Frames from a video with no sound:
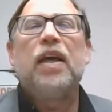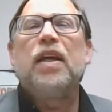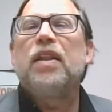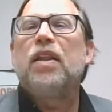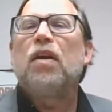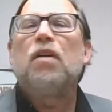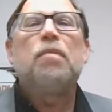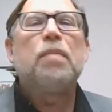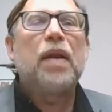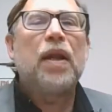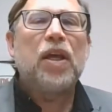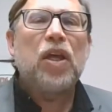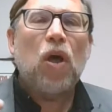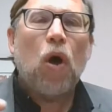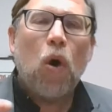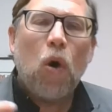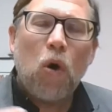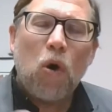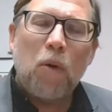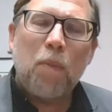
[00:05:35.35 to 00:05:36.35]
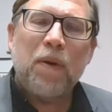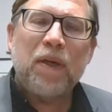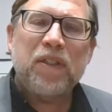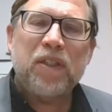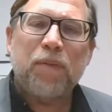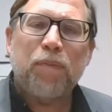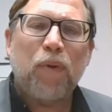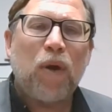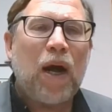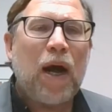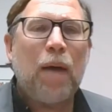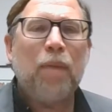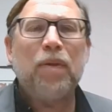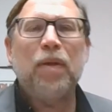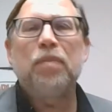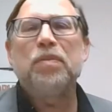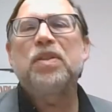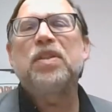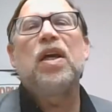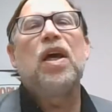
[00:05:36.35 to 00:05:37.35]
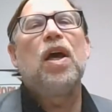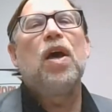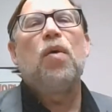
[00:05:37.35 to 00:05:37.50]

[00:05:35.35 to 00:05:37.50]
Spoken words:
There have been a whole bunch of problems.